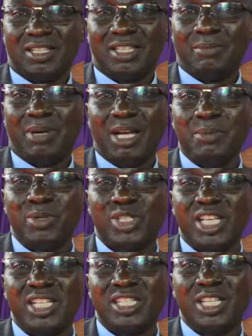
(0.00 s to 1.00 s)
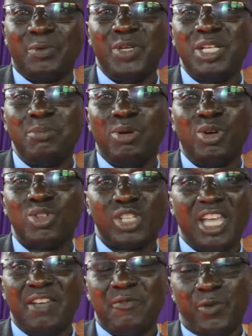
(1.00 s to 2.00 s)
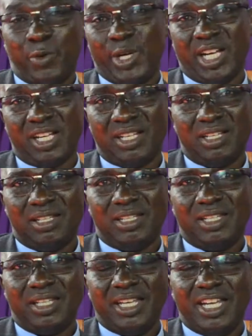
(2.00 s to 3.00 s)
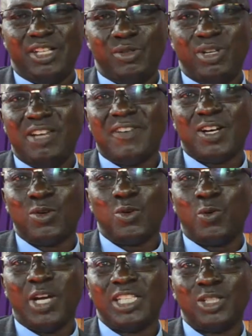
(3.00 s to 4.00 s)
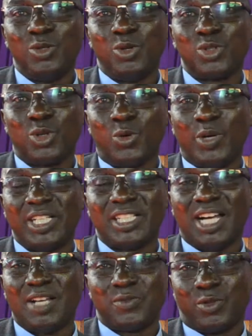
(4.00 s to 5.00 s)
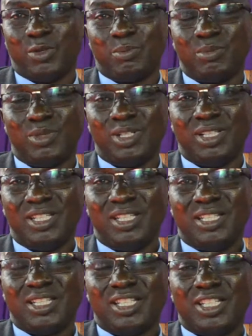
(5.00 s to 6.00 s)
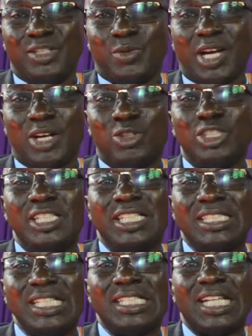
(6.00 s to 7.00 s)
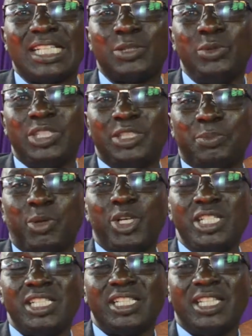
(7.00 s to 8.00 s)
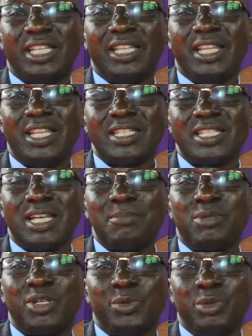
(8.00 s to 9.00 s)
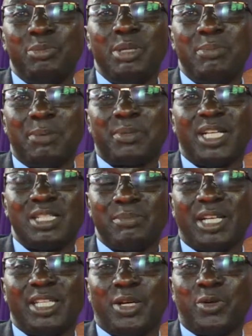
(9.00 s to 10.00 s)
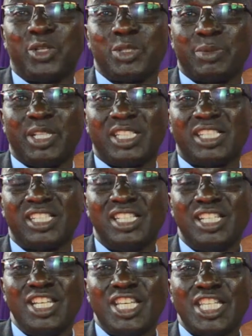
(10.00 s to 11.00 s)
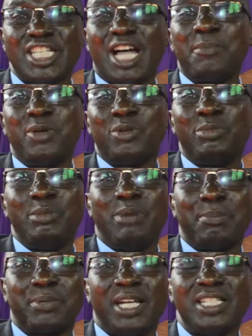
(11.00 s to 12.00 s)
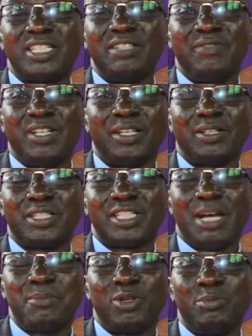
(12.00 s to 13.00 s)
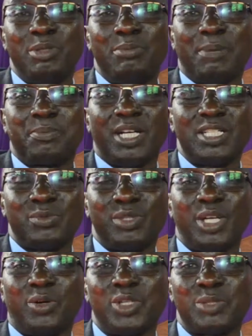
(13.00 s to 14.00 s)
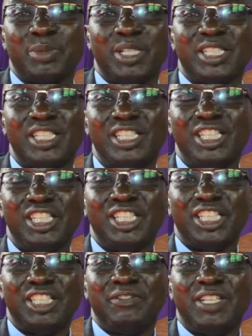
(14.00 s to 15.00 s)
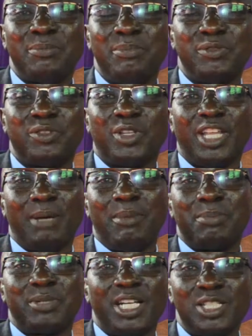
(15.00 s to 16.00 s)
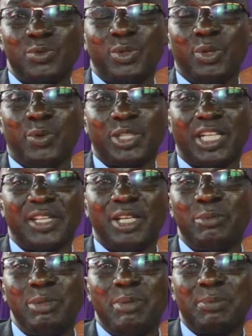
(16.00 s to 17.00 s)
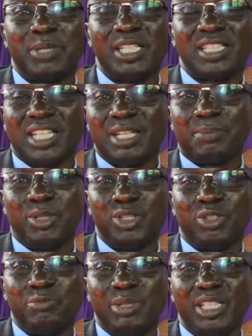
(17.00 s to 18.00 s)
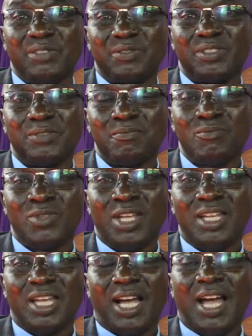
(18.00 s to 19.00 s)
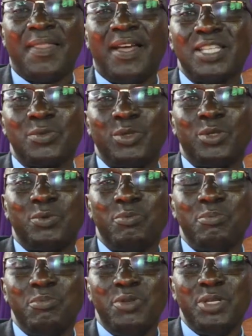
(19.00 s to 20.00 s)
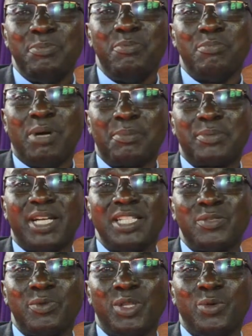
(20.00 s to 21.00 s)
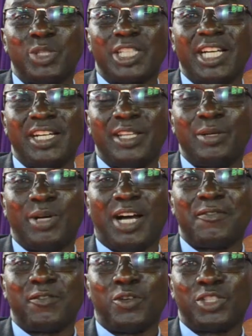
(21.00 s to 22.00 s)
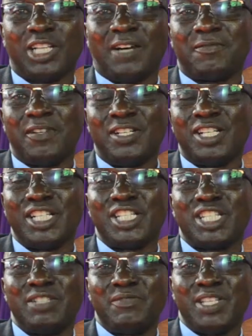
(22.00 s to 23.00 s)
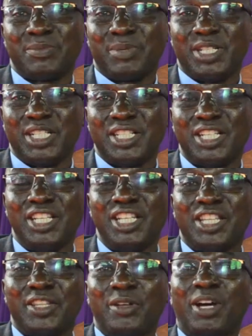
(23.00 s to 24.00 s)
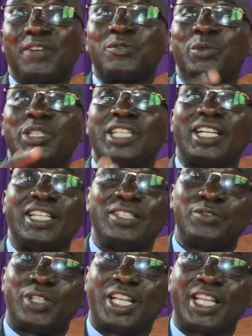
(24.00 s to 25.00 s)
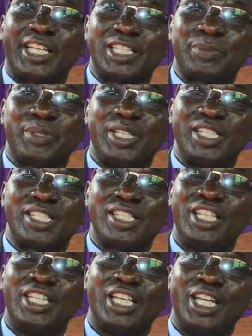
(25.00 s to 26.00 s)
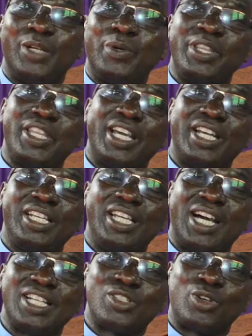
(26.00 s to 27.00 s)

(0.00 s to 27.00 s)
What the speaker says: The Bible says the wind blows everywhere and you never know where it goes or where it comes from. You cannot dictate at which point somebody will be baptized by the Holy Spirit. Some will be baptized with the Holy Spirit even before they are baptized with water. They will be baptized at the point of belief. Others will be baptized with water and they will not have received the Spirit. They will have to wait again for another experience. And when they are laid hands